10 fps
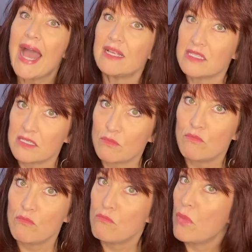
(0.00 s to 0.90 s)
as is
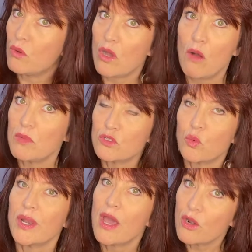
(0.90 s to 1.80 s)
almost
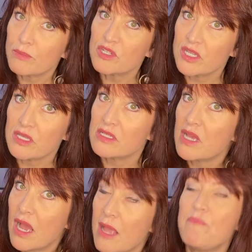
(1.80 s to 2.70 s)
100% of the
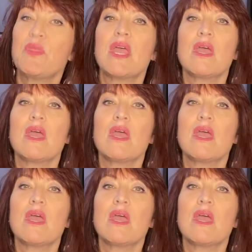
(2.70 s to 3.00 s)
time,